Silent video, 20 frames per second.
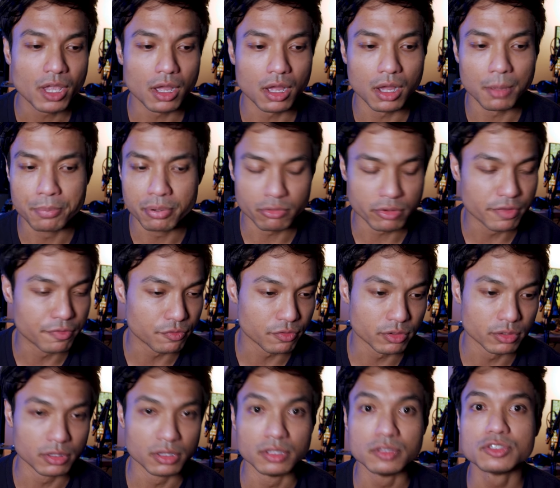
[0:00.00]

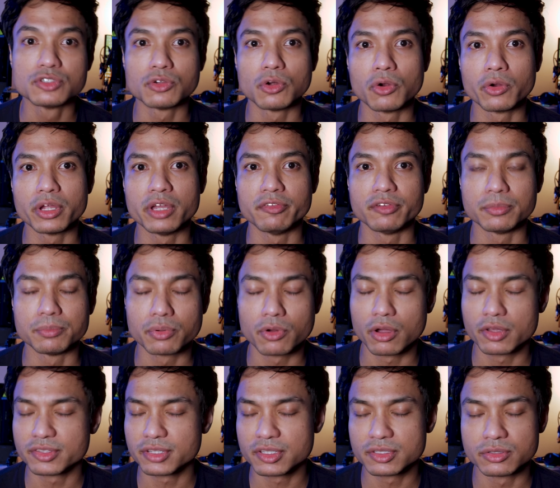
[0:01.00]
peripherals, or even
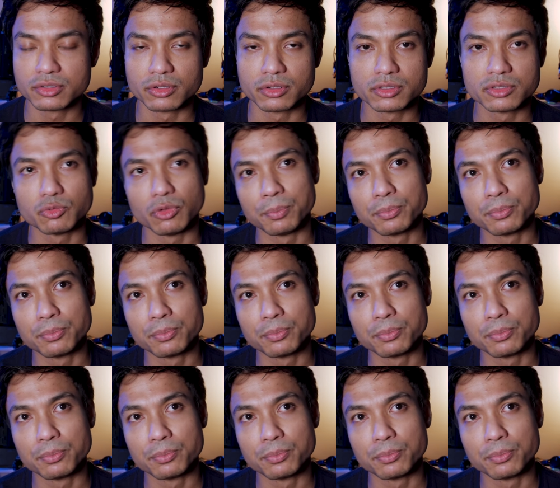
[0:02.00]
processors.